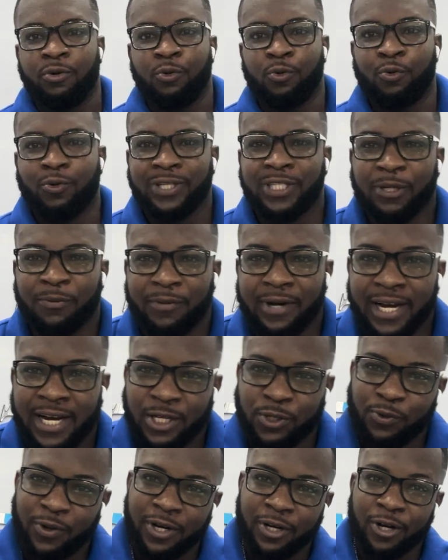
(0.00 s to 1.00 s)
What's up
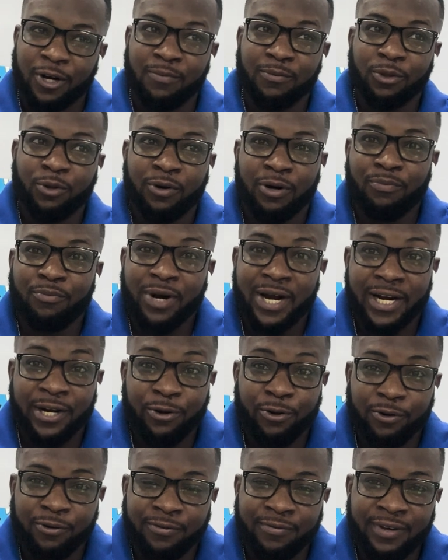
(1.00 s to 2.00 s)
guys, welcome to a
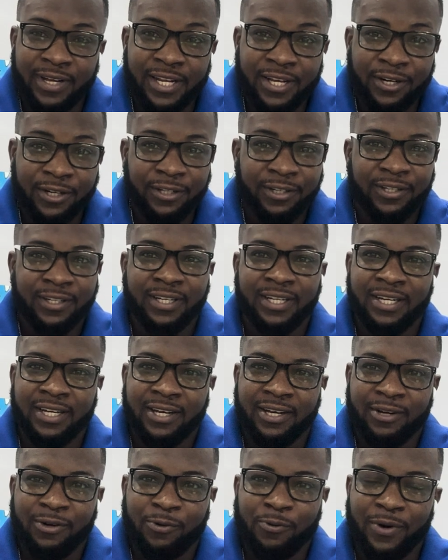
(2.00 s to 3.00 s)
brand new video.
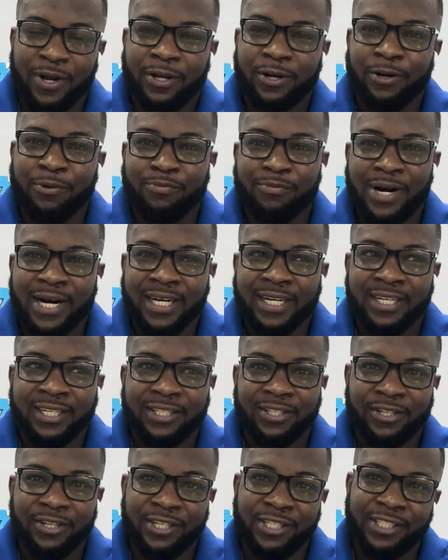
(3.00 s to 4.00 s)
Welcome back
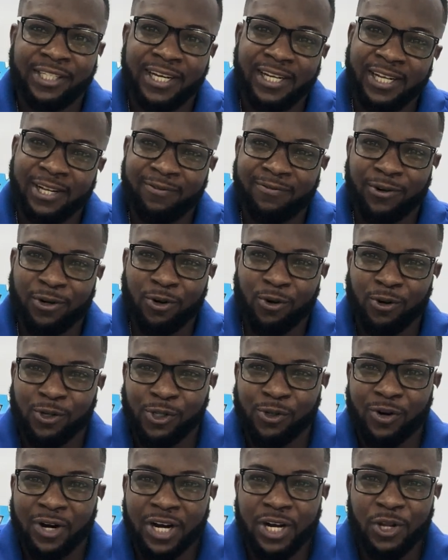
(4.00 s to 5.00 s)
to the channel. For
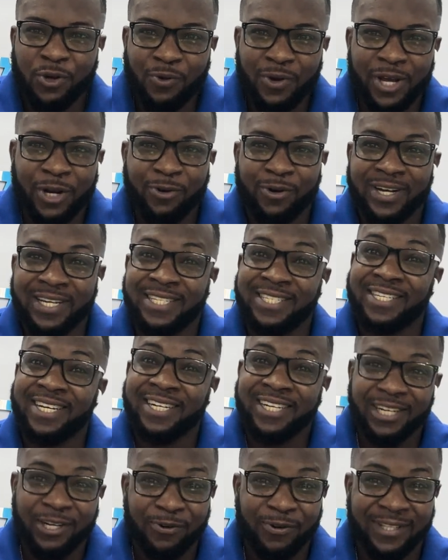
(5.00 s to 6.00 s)
those who are new, you know
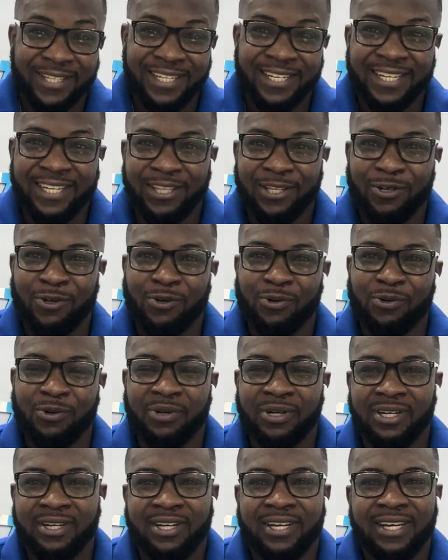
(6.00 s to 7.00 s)
exactly what you need to do.
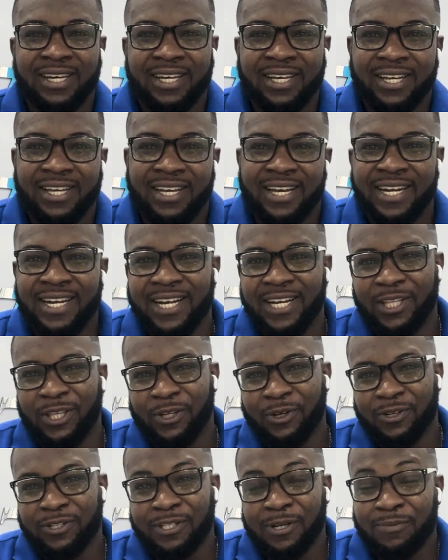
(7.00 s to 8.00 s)
You need
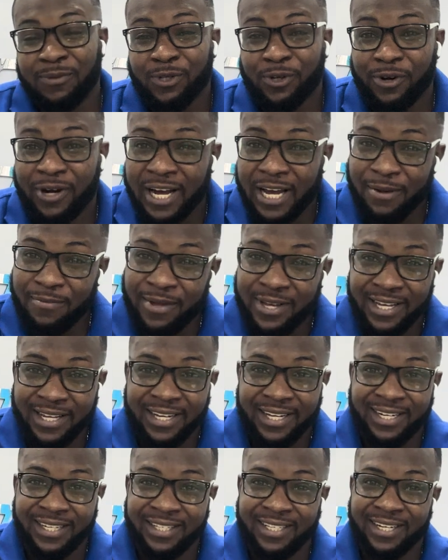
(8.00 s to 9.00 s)
to subscribe,
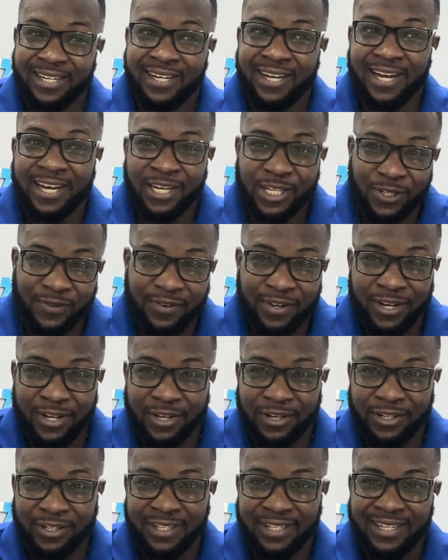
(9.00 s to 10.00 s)
you need to like this
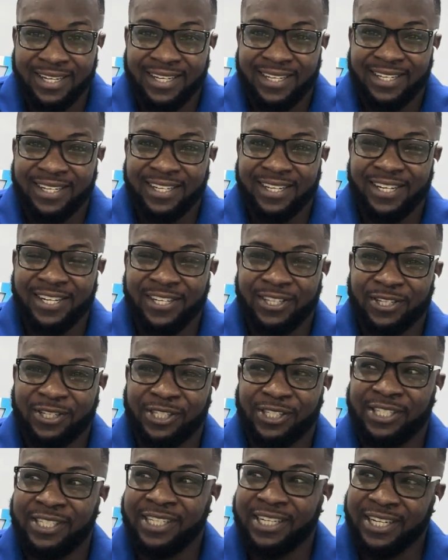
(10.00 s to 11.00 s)
video, you need to
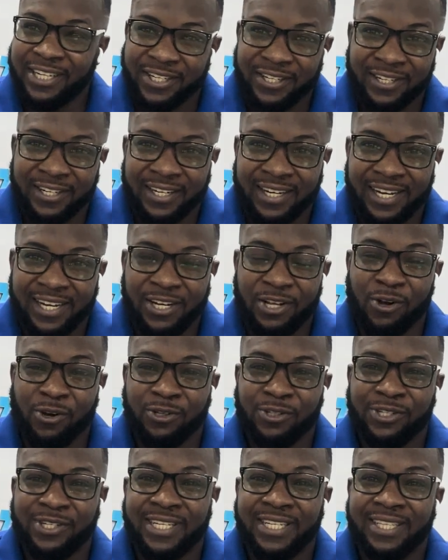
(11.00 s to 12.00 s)
share, and you
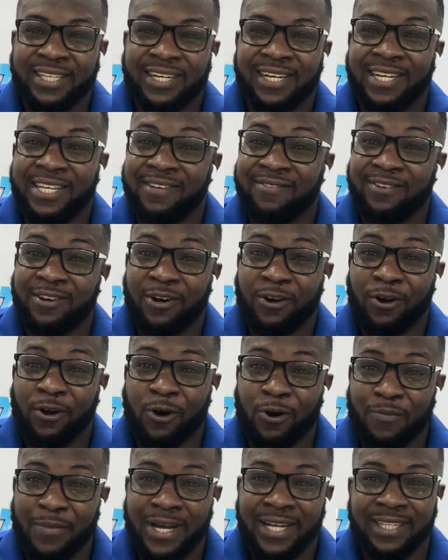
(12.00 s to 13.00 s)
also need to leave your
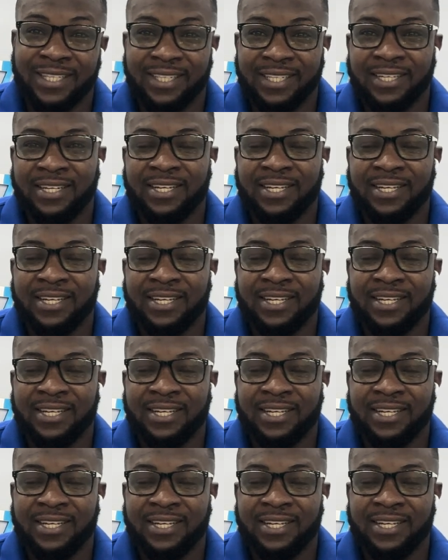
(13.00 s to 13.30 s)
comment